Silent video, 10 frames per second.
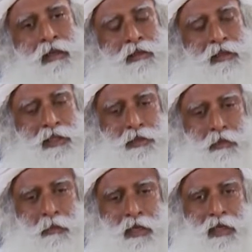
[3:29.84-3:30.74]
This
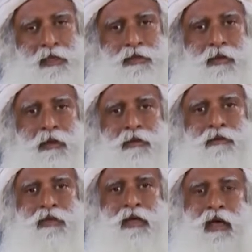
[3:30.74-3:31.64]
movement has
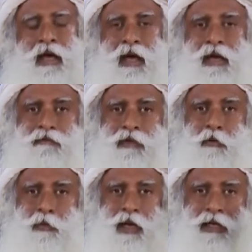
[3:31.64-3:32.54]
grown and we
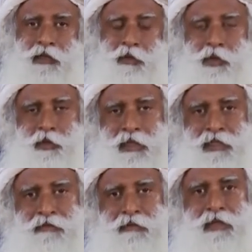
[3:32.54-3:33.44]
have planted over
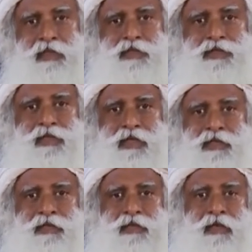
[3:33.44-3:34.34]
27 million
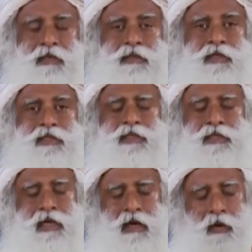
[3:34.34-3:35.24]
trees. This
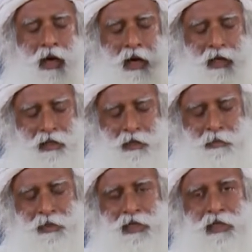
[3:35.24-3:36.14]
is
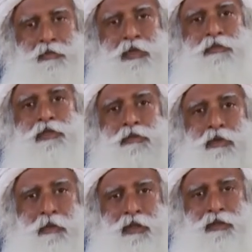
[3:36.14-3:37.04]
100% people's
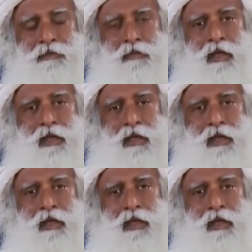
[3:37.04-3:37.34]
movement.